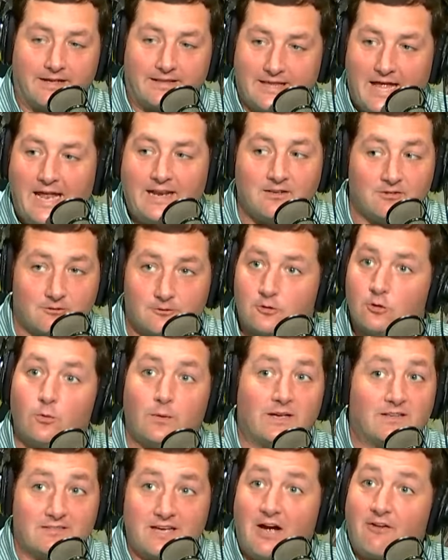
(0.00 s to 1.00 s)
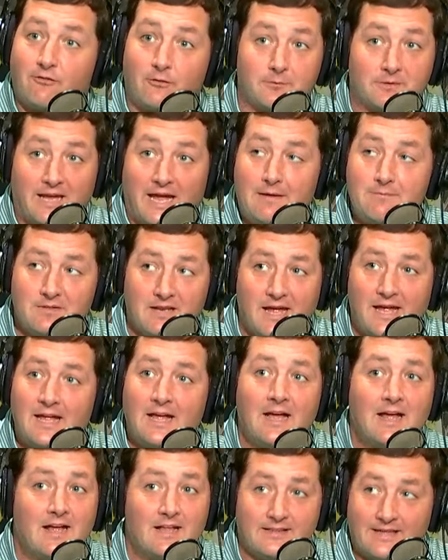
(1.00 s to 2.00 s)
Like, that is 2 weeks out from game
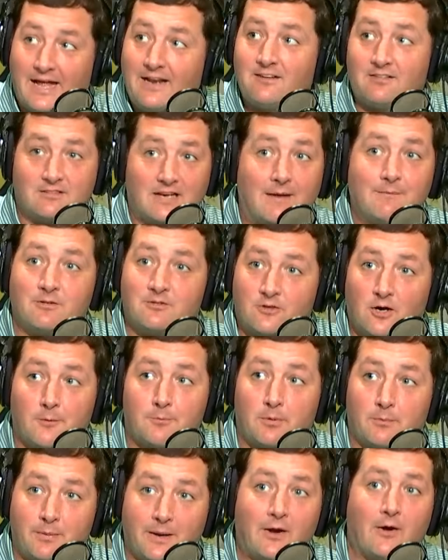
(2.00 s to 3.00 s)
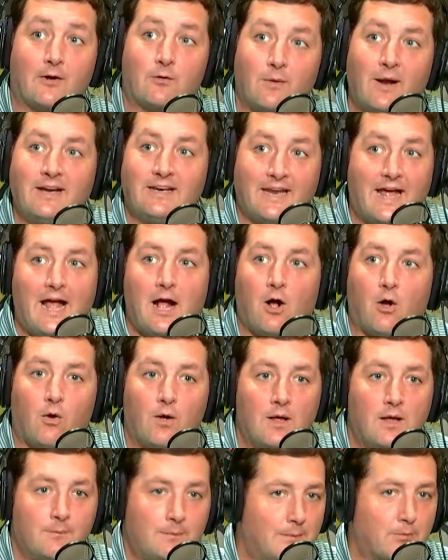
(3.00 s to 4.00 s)
day. That is time to start preparing. Right
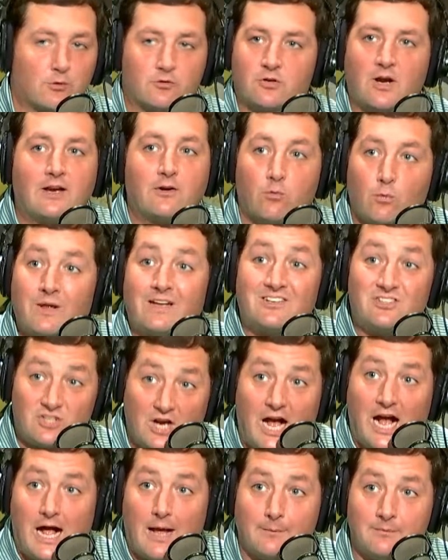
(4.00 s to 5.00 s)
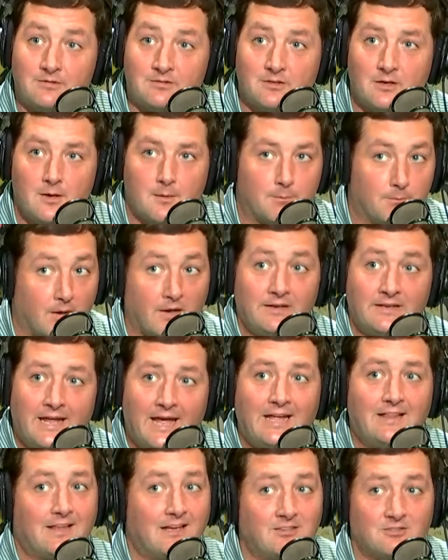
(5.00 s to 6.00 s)
now, people are trying to win jobs.
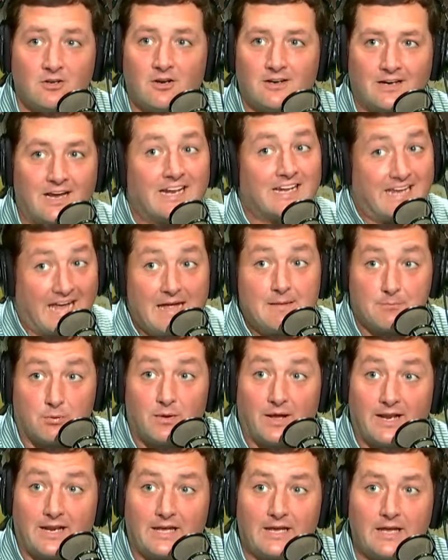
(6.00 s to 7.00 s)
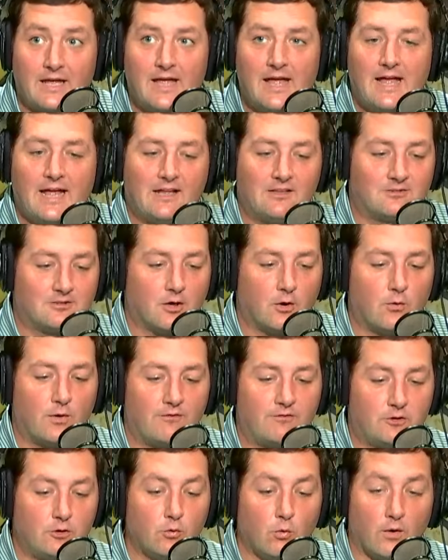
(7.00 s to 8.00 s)
Monday, they start kind of game planning. And
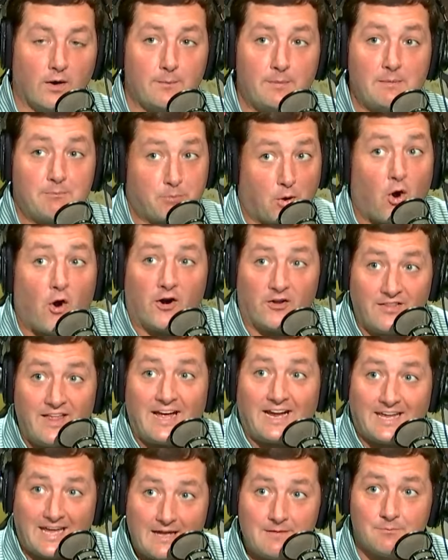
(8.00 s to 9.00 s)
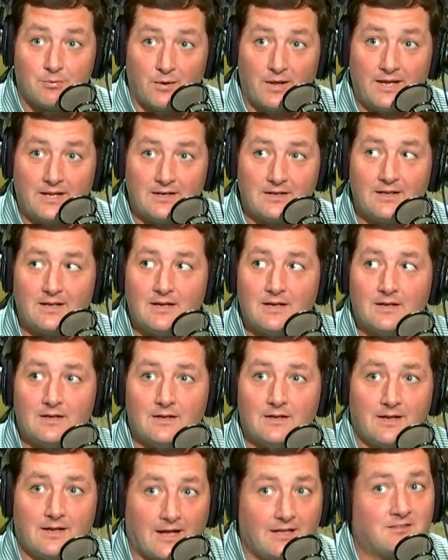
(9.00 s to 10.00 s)
so if you want to be part of that game plan,
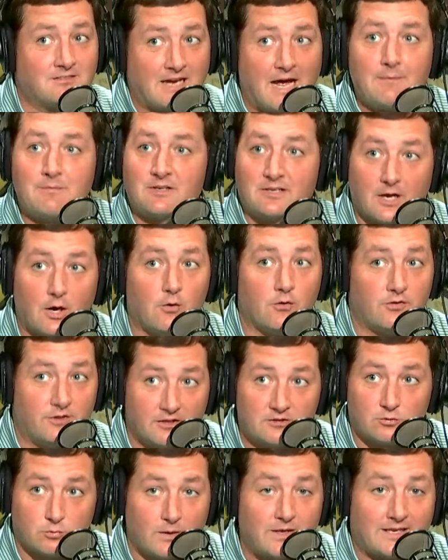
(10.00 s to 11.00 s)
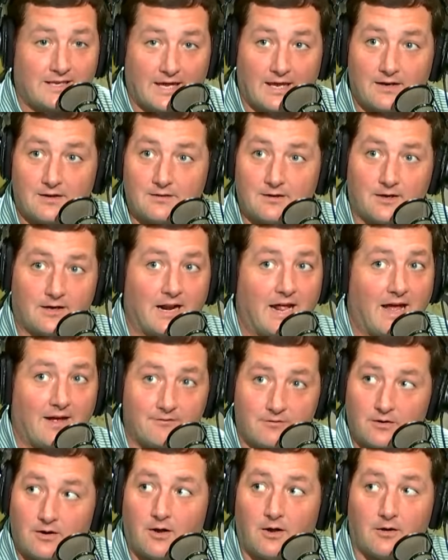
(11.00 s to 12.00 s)
it's time to go this weekend. They're going to
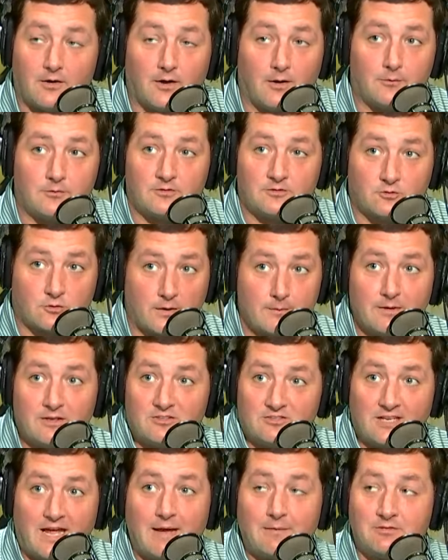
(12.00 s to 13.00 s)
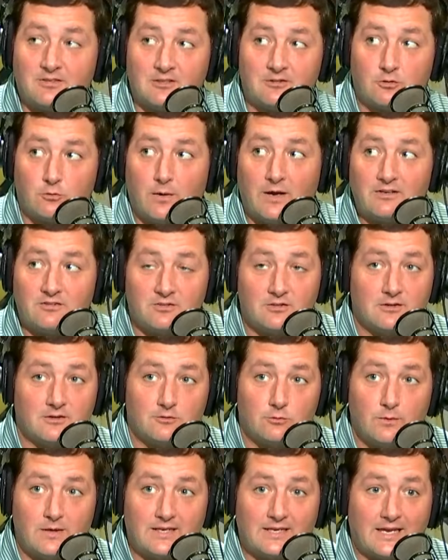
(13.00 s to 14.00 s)
have a scrimmage-type situation
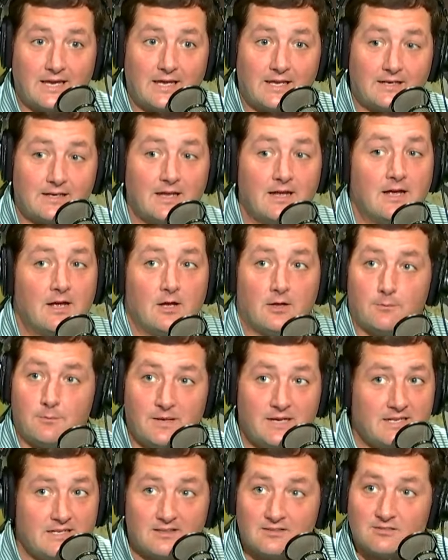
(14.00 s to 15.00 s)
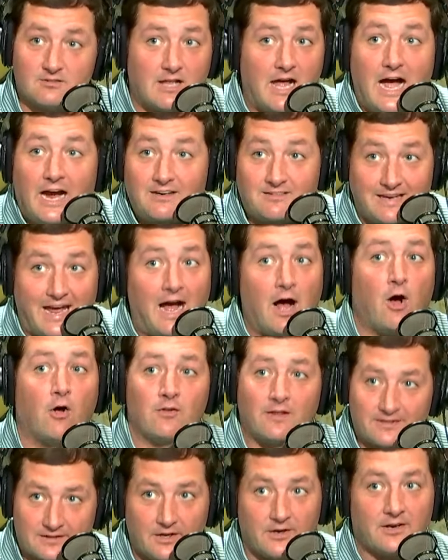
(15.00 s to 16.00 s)
this weekend. Media's locked
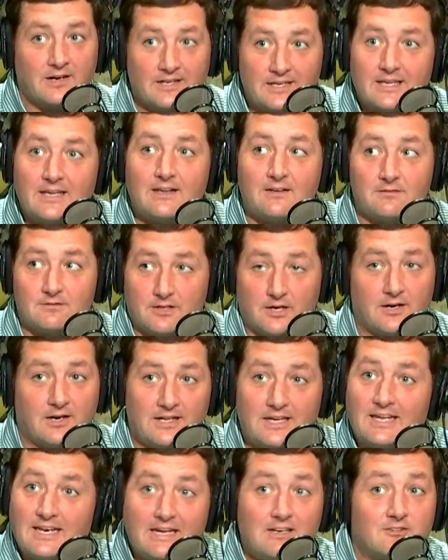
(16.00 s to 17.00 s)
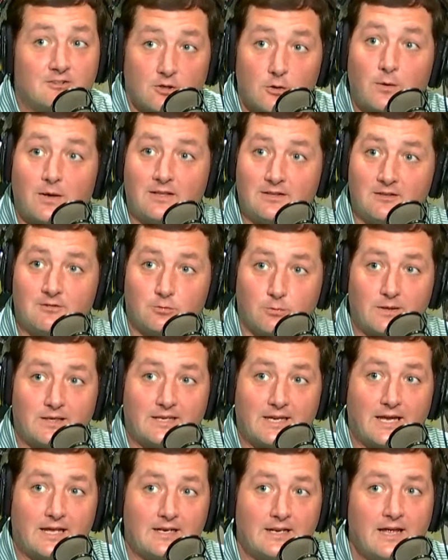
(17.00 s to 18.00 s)
out. Like, they're going to get into it this
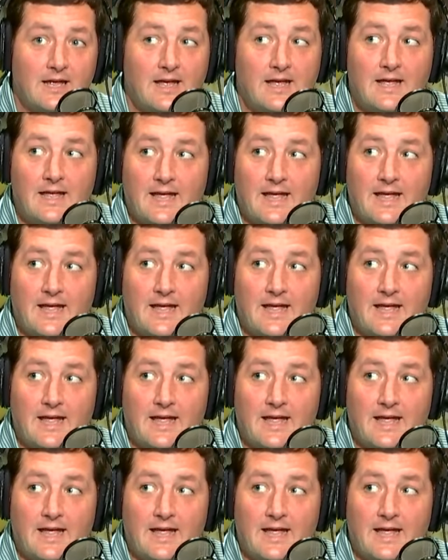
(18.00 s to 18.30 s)
weekend.